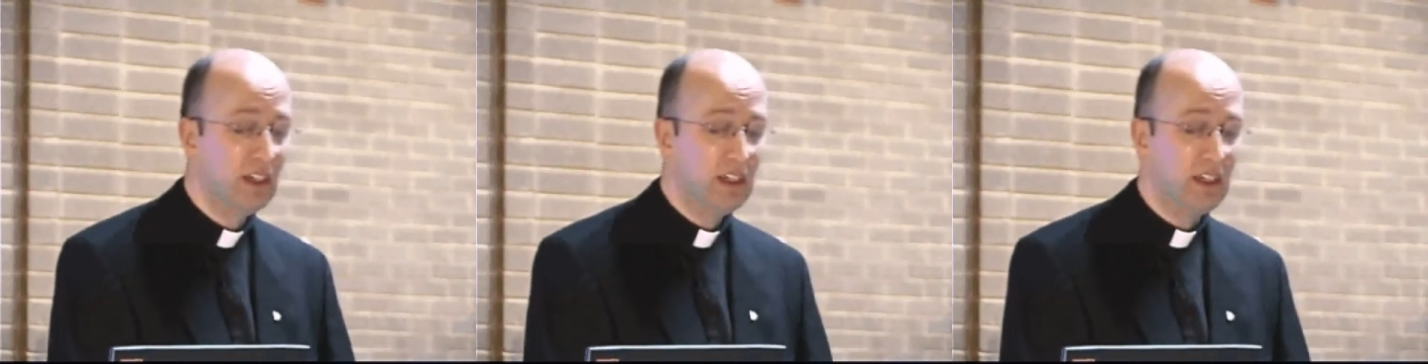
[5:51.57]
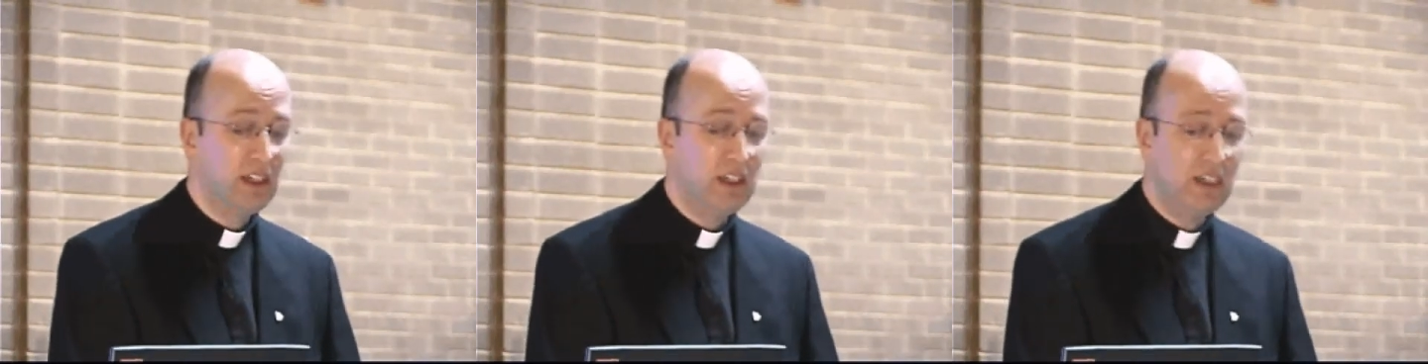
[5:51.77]

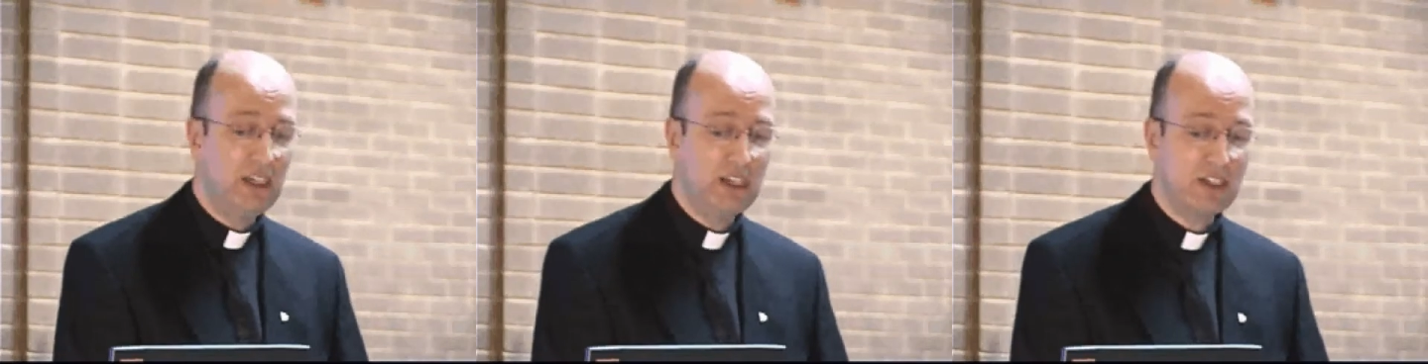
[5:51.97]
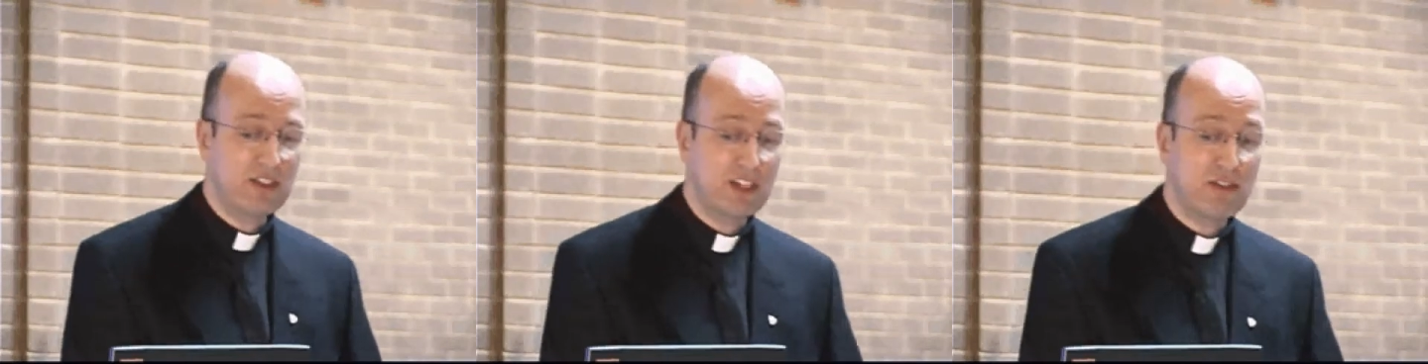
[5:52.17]
He
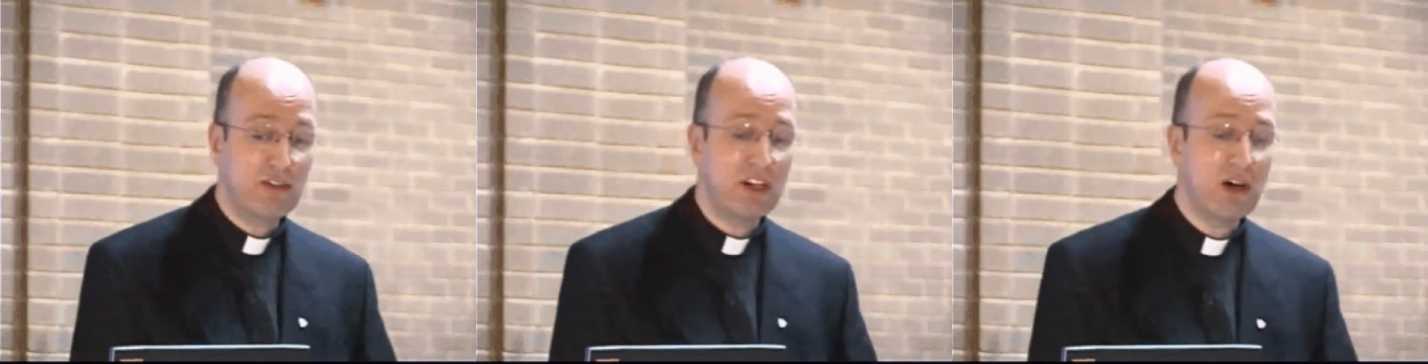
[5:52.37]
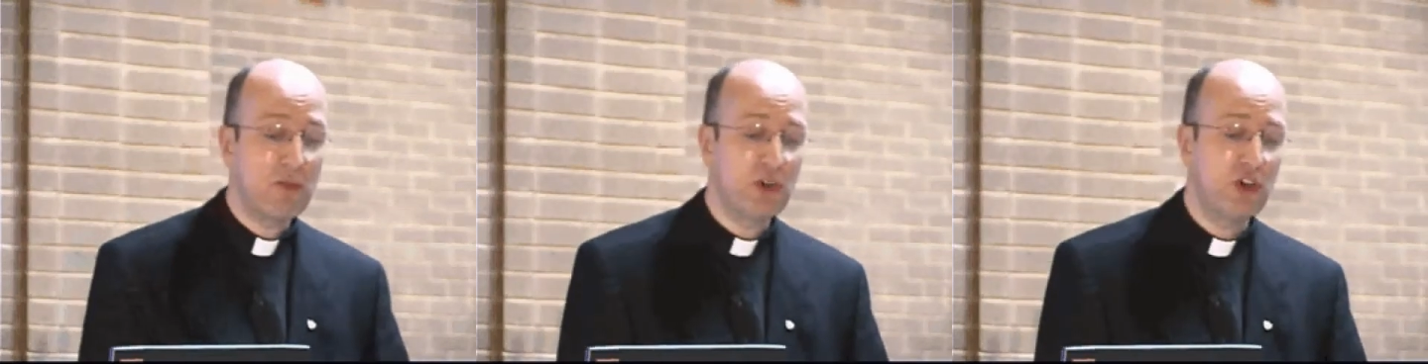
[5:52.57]
had
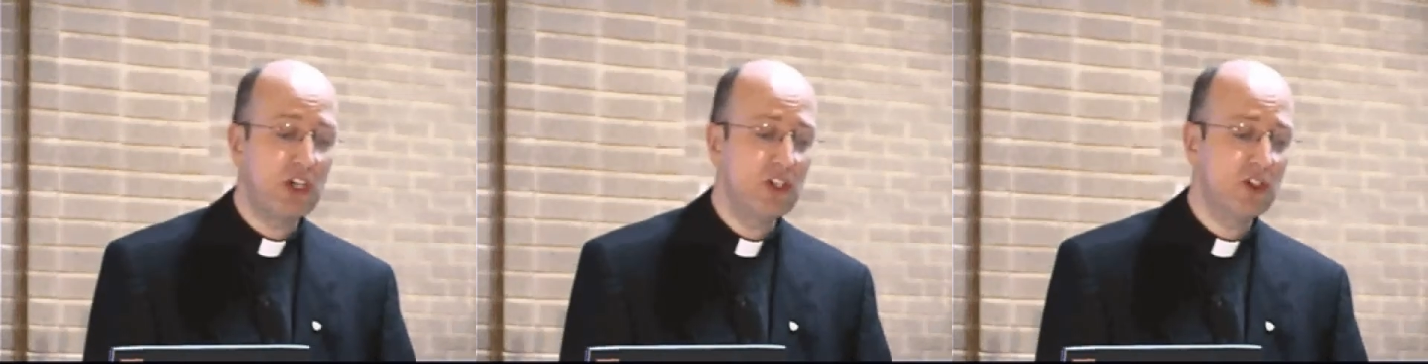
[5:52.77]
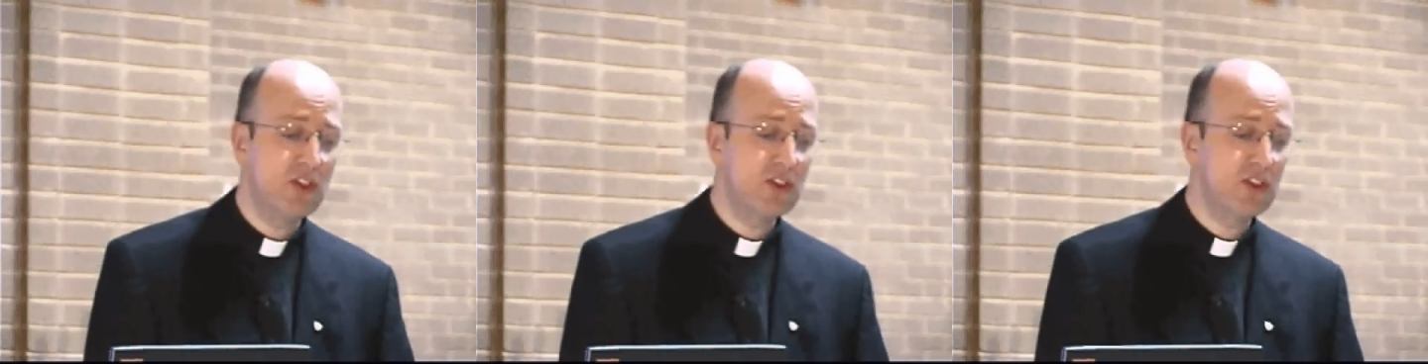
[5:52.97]
several
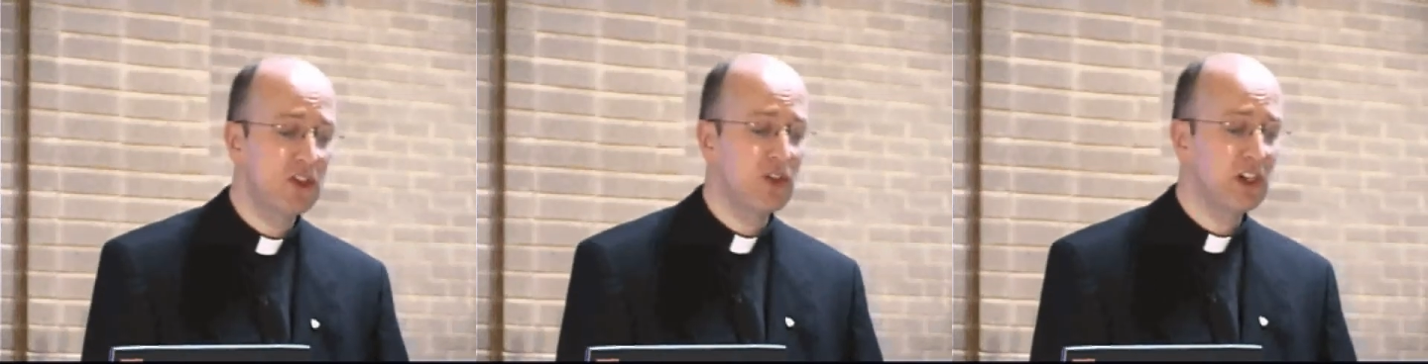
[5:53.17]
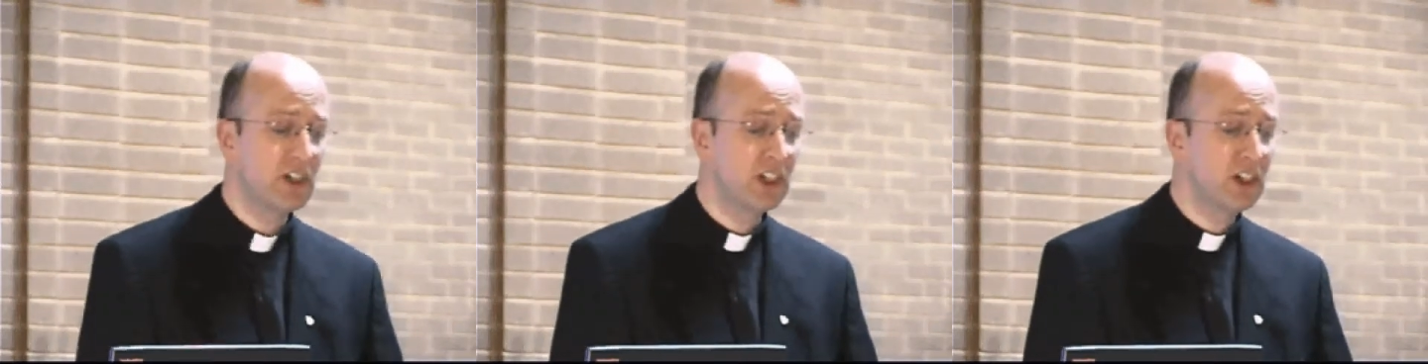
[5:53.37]
operations to
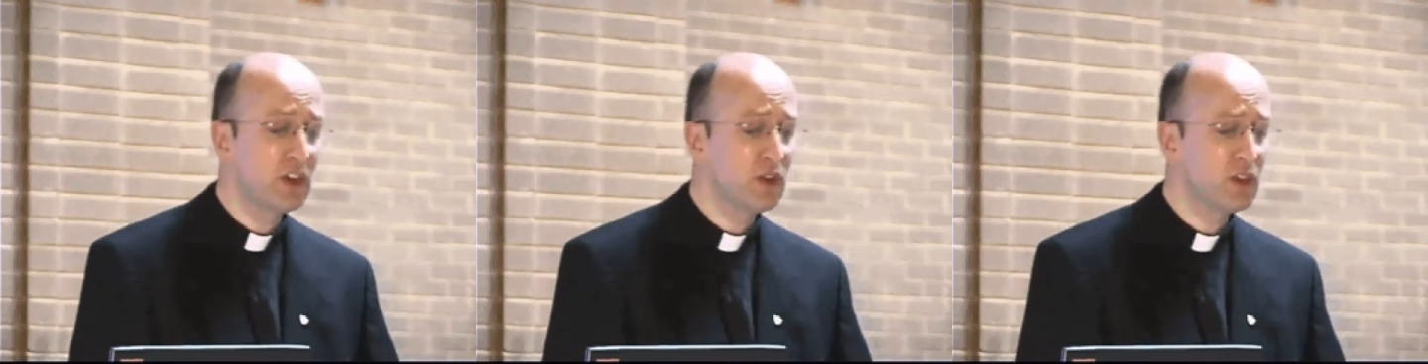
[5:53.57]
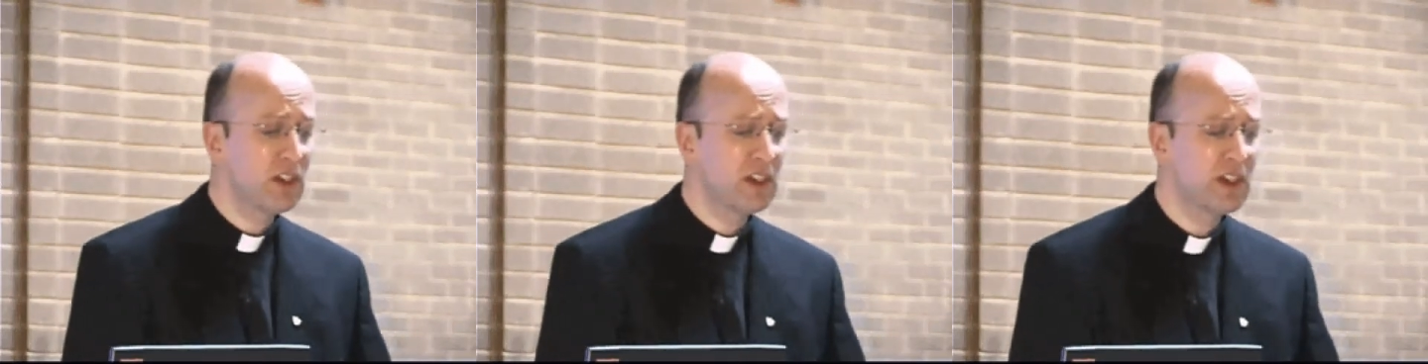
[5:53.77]
try to
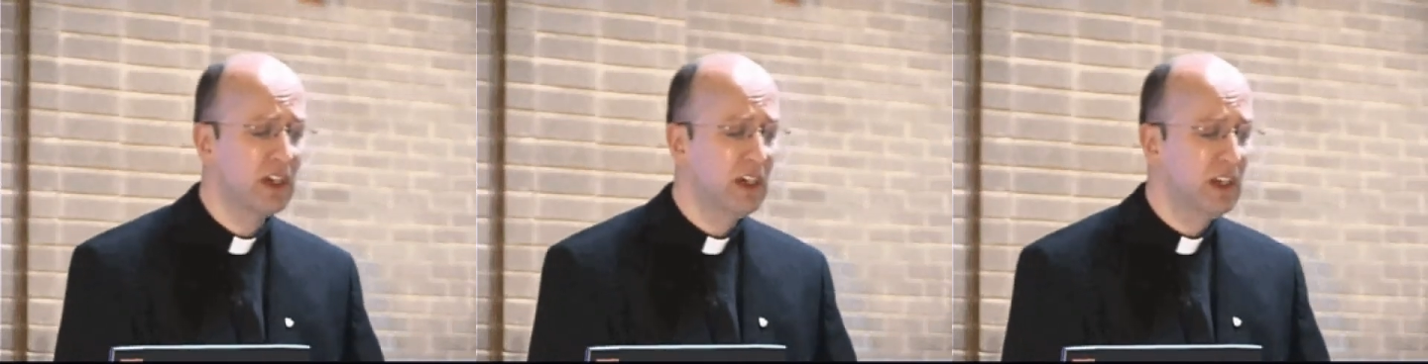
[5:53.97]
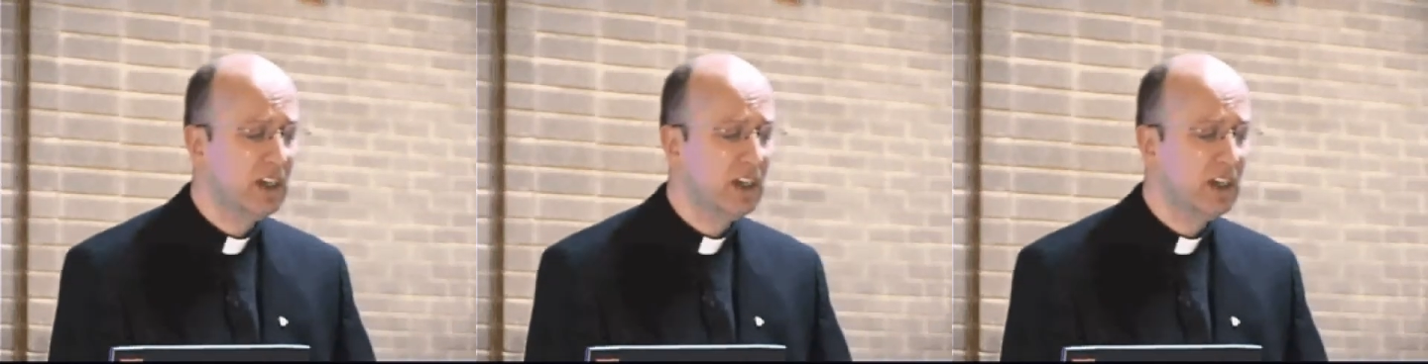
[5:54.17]
cure it,